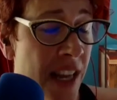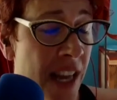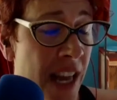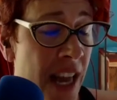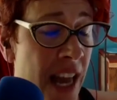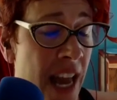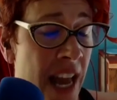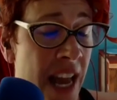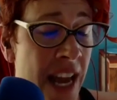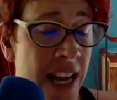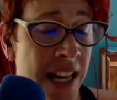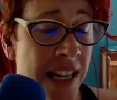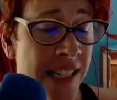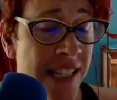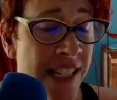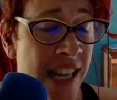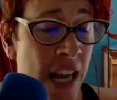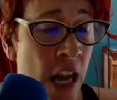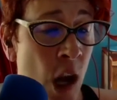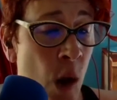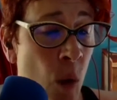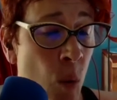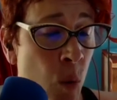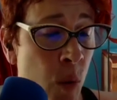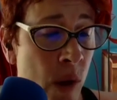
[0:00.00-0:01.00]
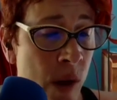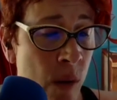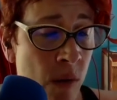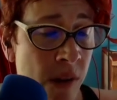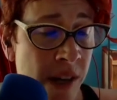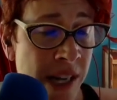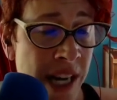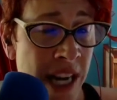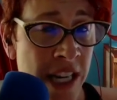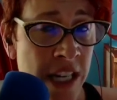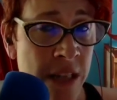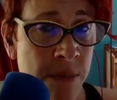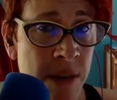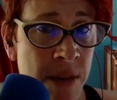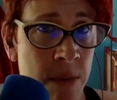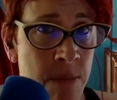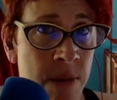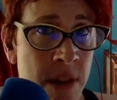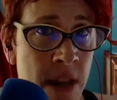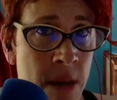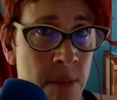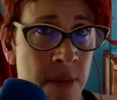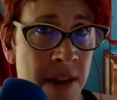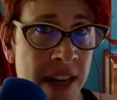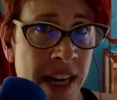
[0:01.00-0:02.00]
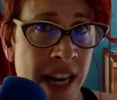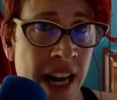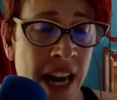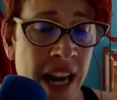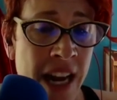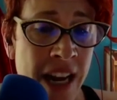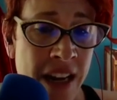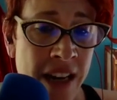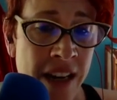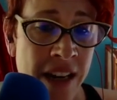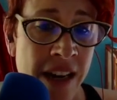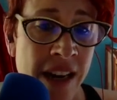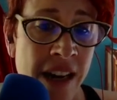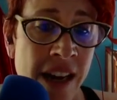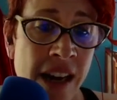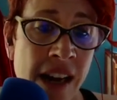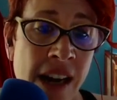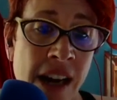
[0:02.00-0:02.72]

and we will catch people up again,